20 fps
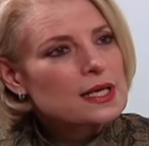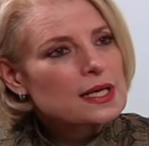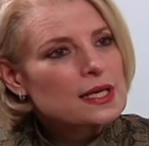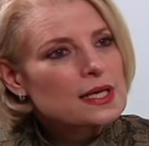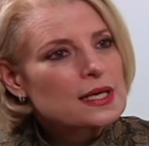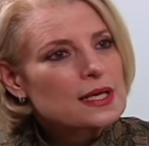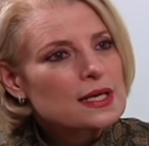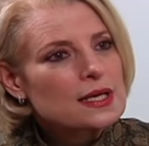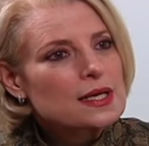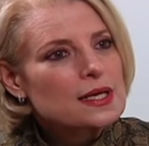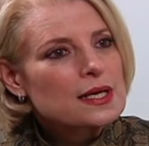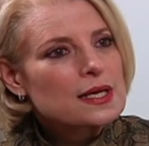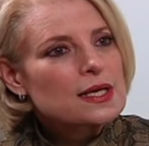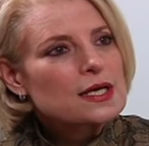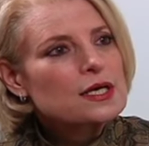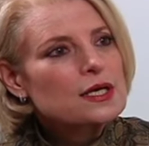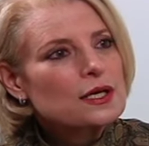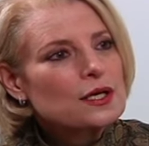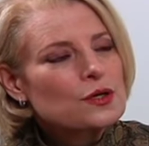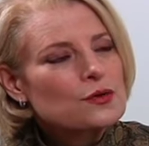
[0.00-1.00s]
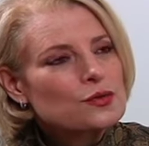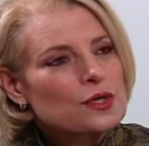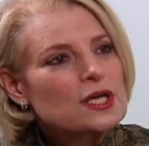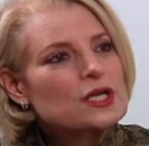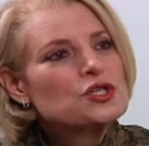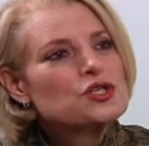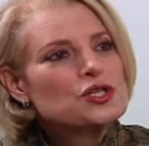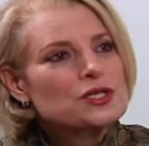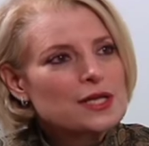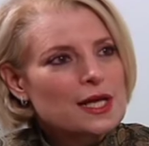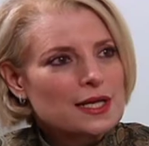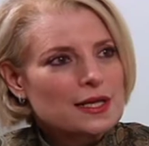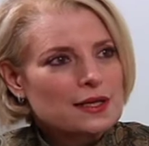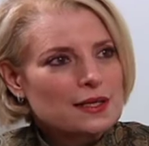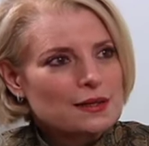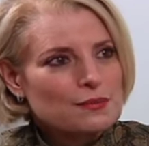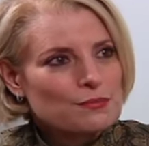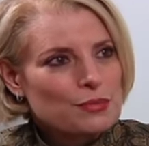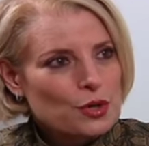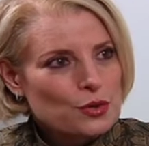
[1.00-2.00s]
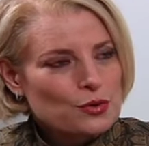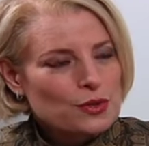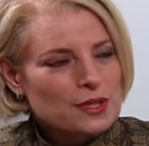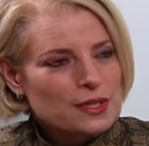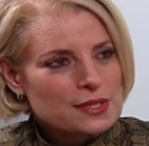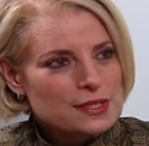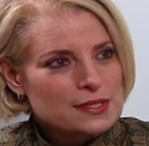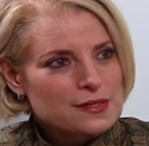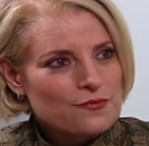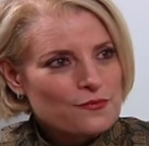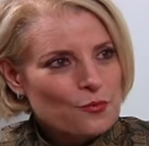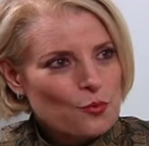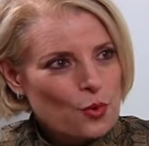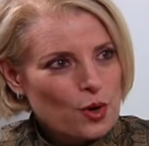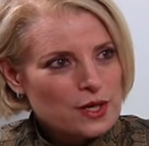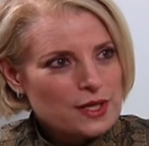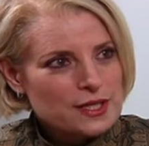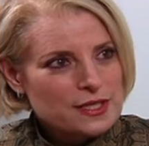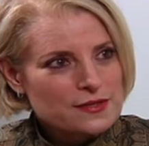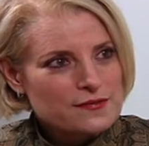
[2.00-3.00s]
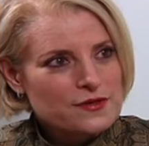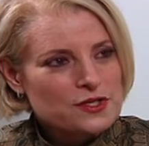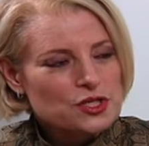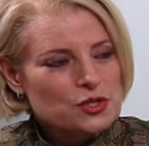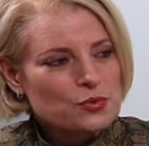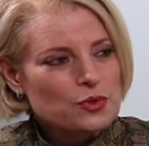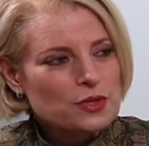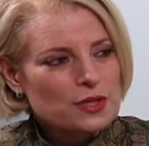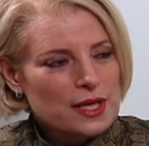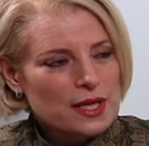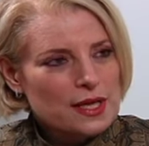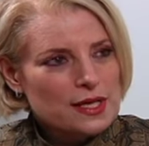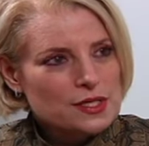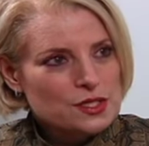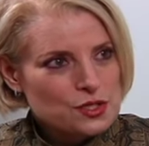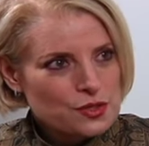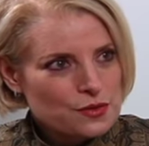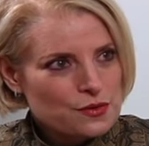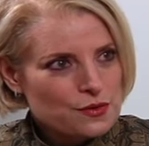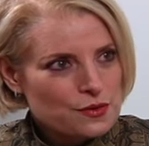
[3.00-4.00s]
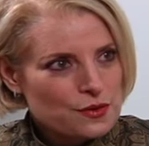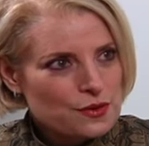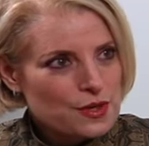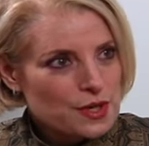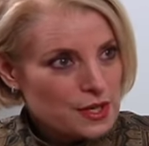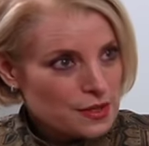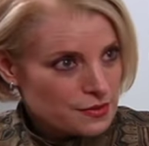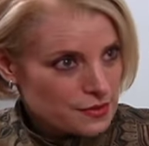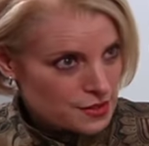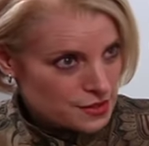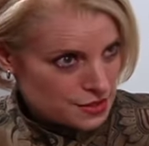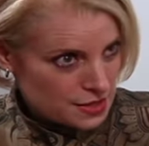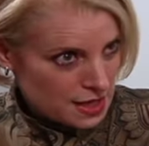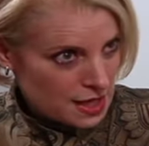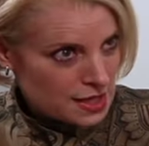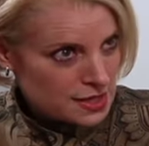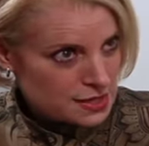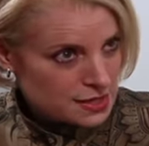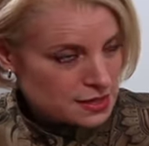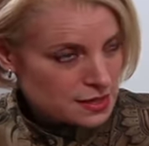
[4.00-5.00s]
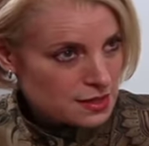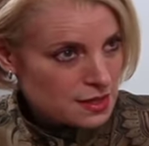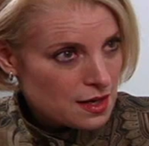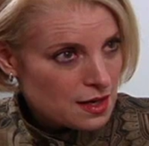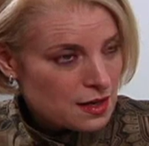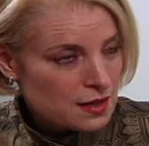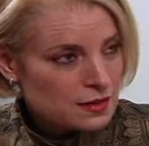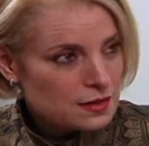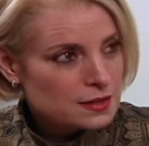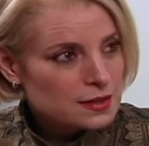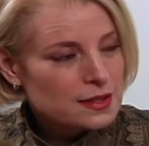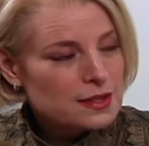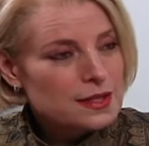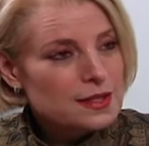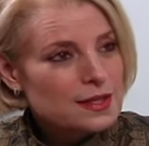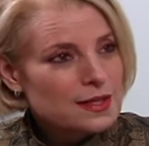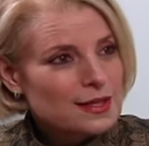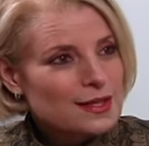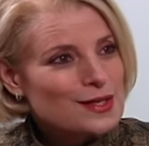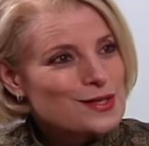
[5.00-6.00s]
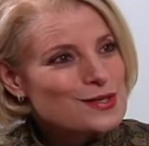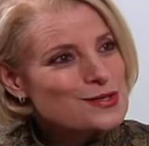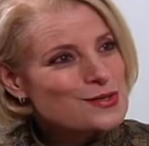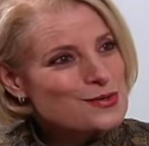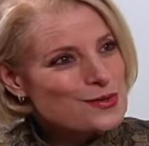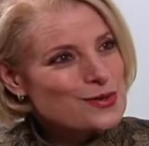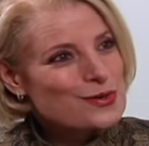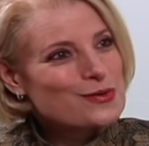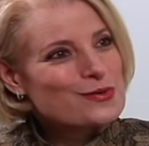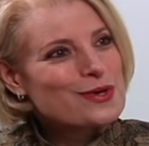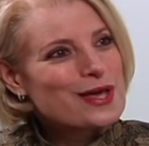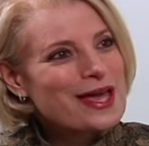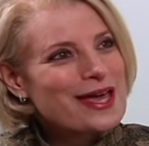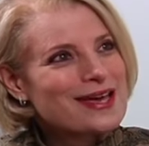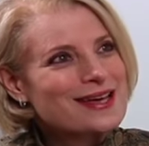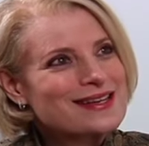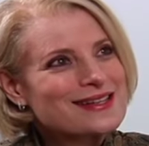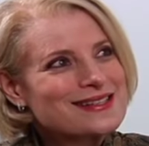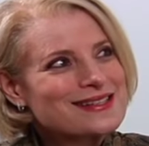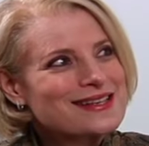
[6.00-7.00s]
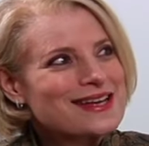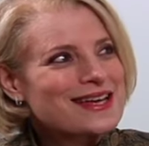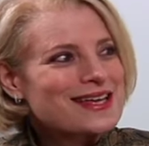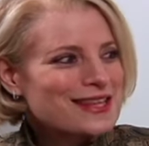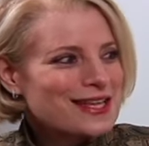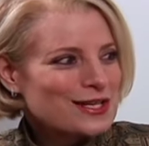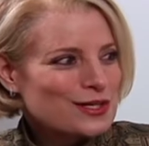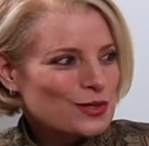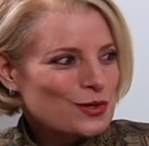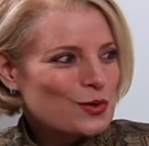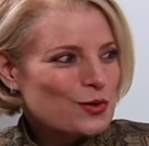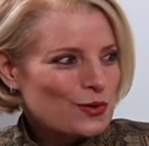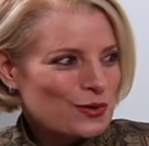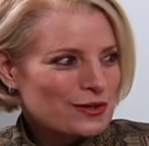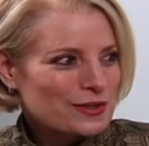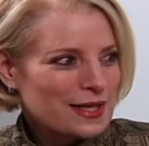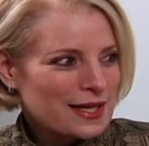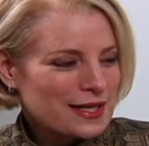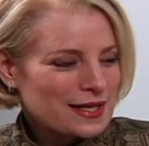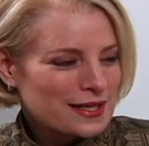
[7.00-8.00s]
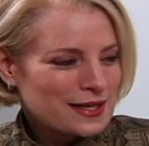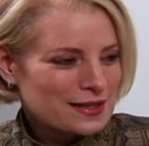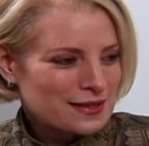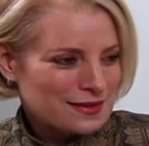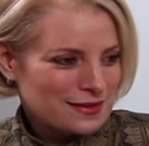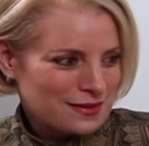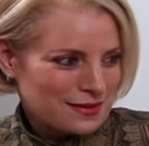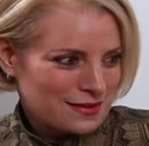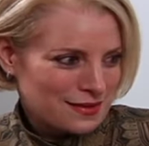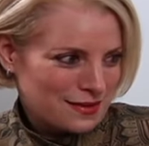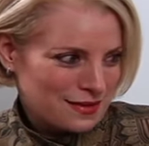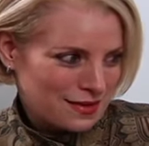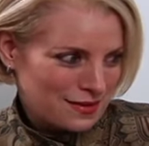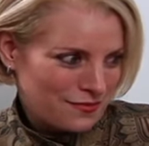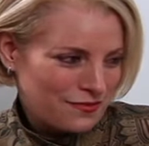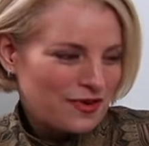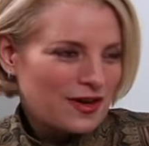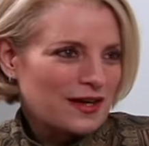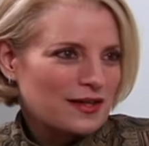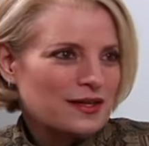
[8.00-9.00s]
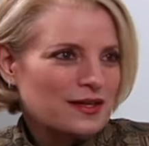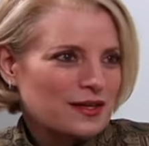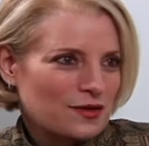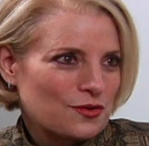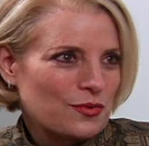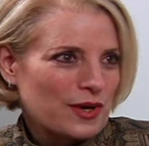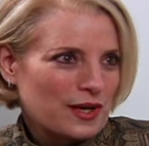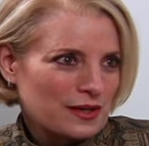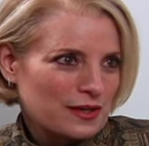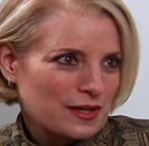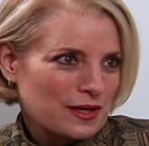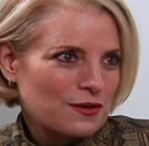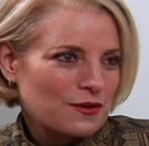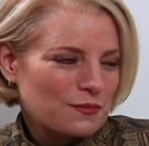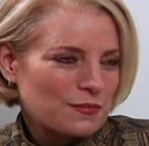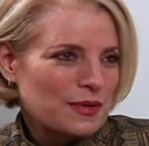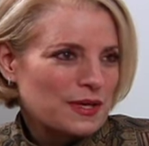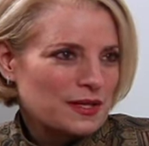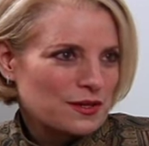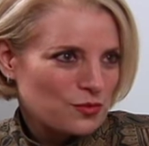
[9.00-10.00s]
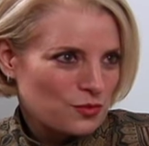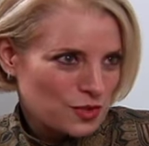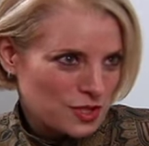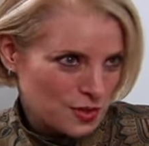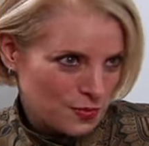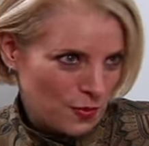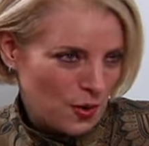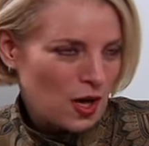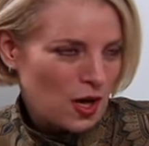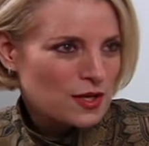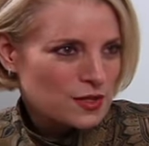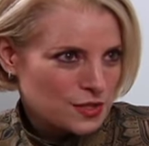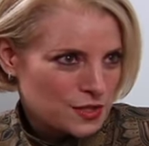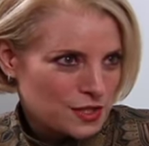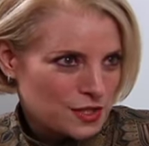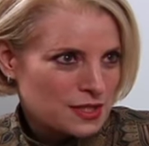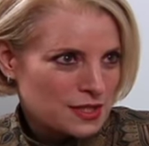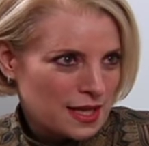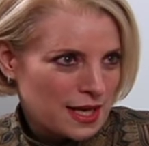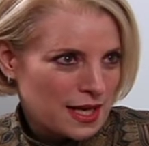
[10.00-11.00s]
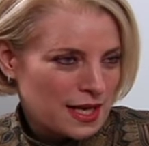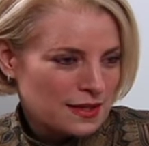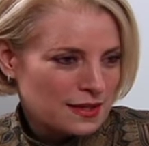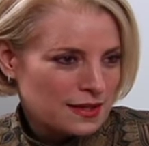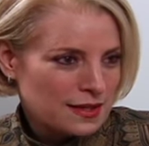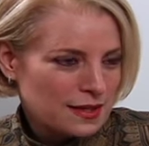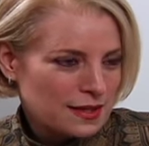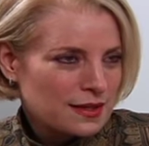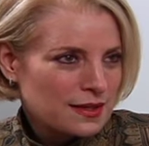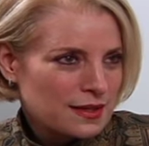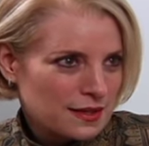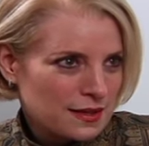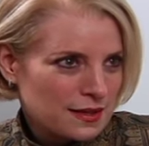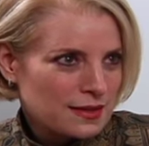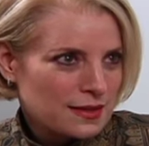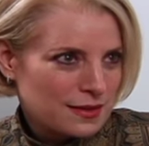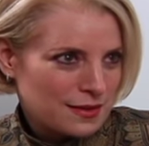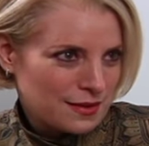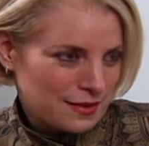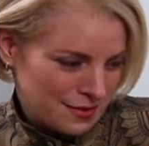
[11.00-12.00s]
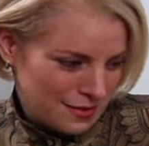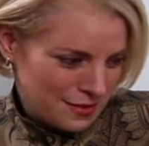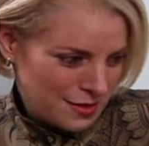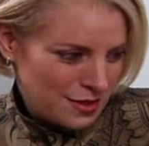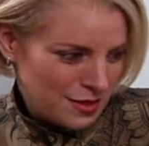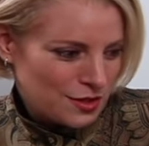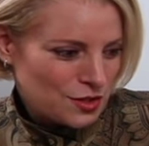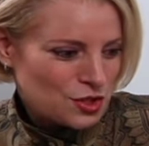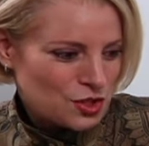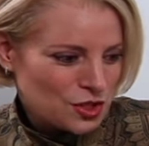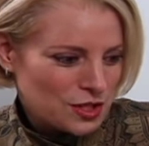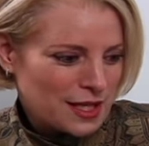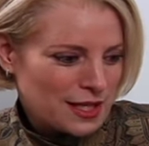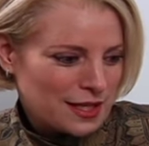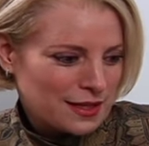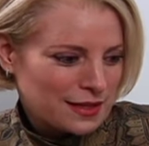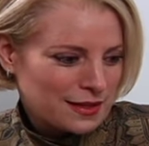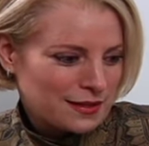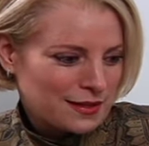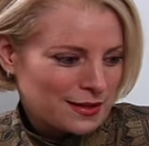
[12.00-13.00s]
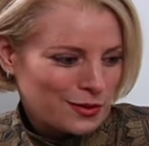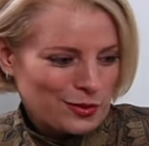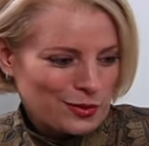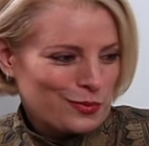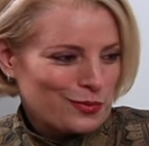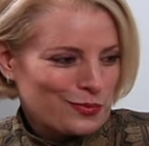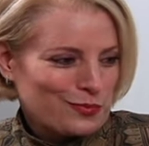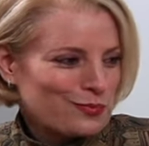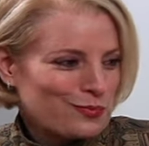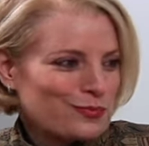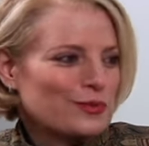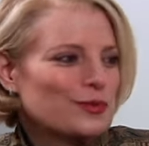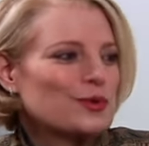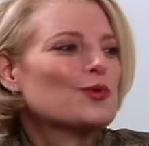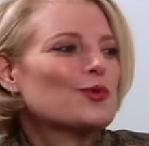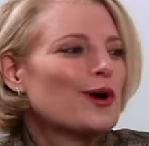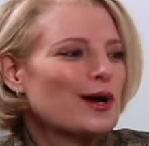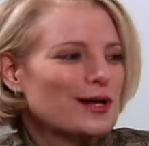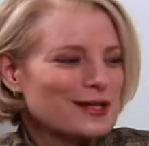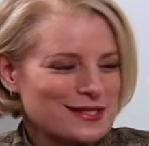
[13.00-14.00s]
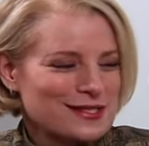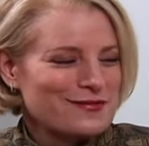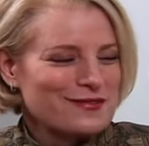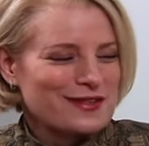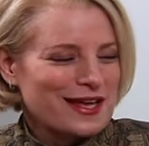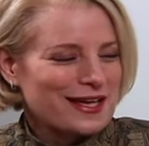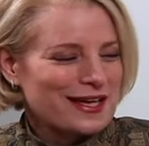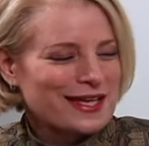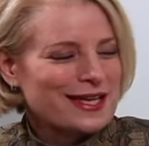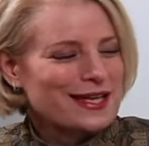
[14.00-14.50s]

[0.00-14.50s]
the unique genetic components of one individual cancer, in this case ALK, so you can then correlate it and find the correct therapy that responds to that genetic, nuance of that